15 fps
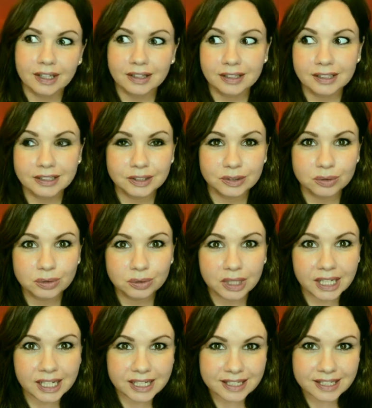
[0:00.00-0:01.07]
and that's
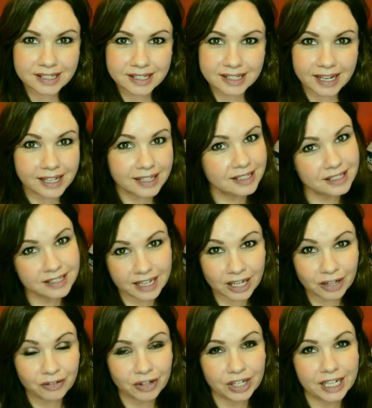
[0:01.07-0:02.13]
all I can say
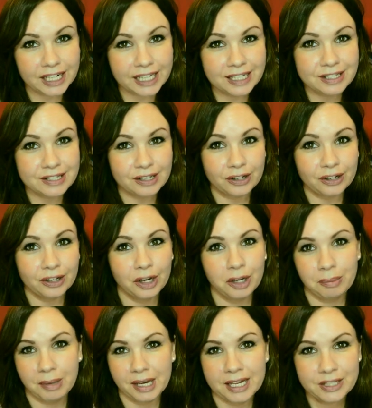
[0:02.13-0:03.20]
today really so I
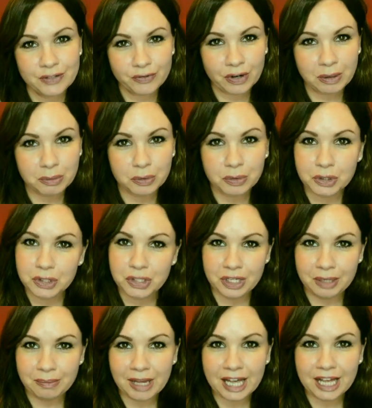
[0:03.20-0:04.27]
hope it hasn't rambled on
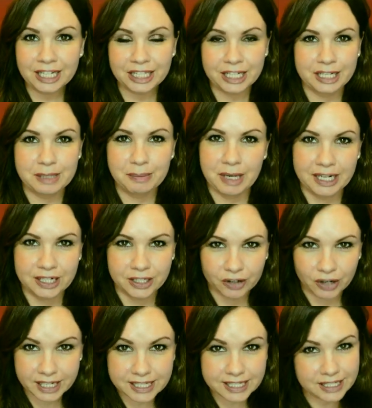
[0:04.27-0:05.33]
too much and it's been
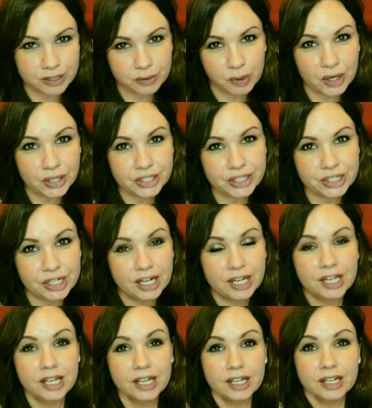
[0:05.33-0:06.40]
interesting to watch
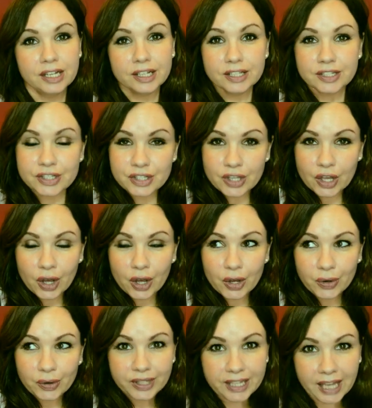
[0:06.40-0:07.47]
so
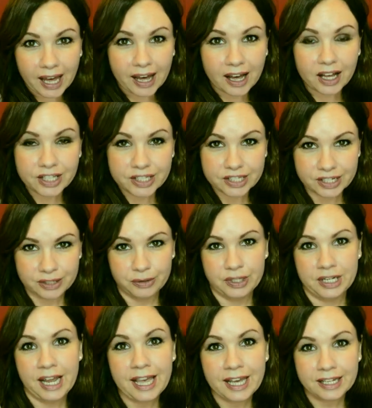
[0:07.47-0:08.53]
yeah until
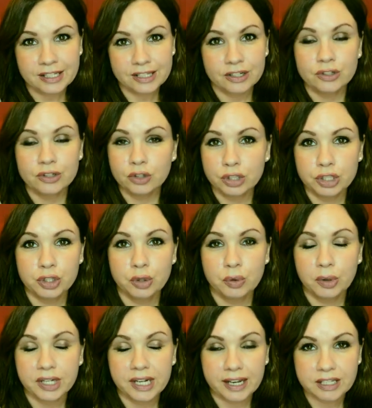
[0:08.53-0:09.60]
the next not
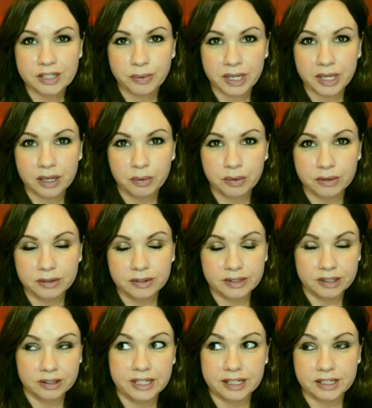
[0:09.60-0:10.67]
sure what next week
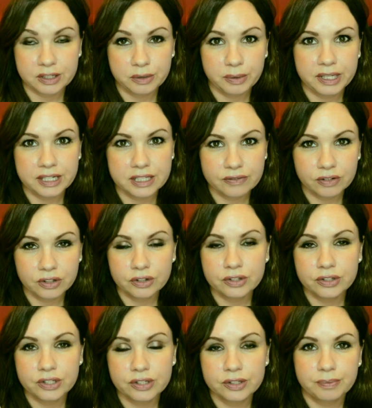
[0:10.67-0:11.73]
next week's
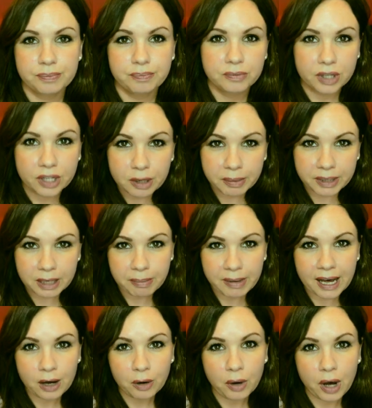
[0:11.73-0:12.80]
vlog's gonna be
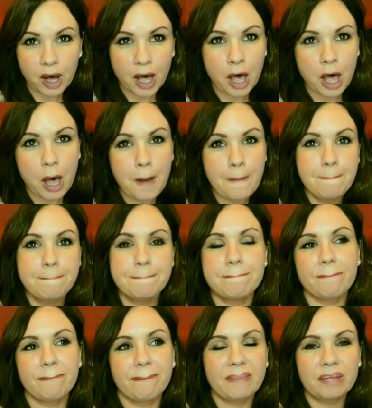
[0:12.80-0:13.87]
about
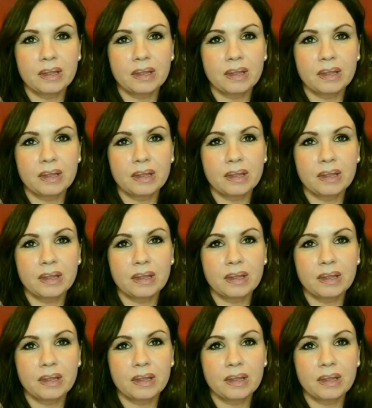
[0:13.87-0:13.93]
um,